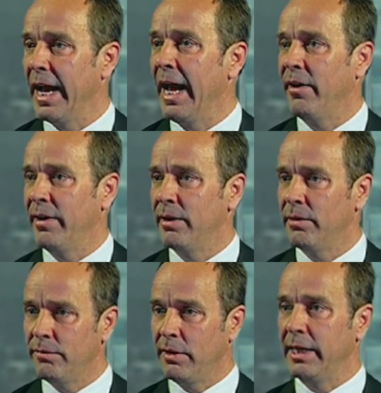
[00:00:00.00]
area
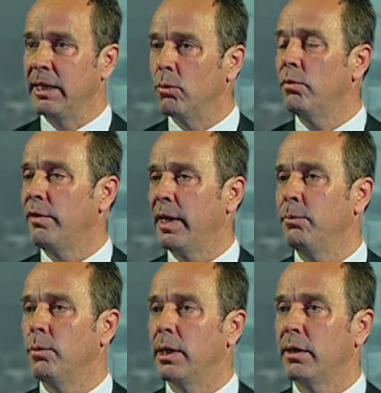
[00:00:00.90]
of legal
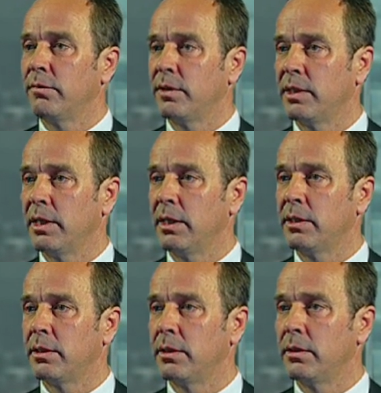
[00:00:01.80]
framework for
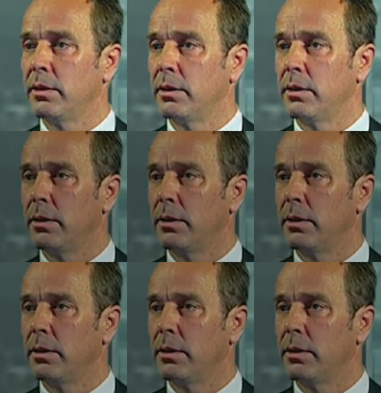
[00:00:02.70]
solicitors.